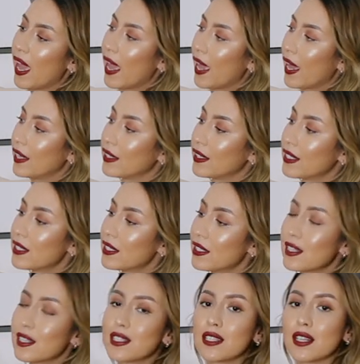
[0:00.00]
and this
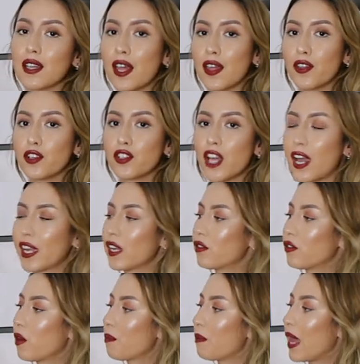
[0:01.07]
is leather jacket
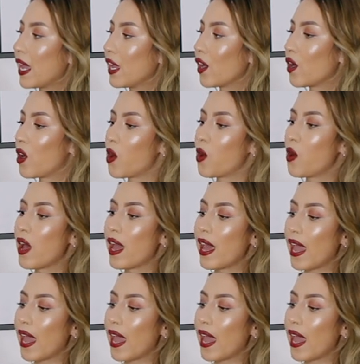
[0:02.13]
from Mango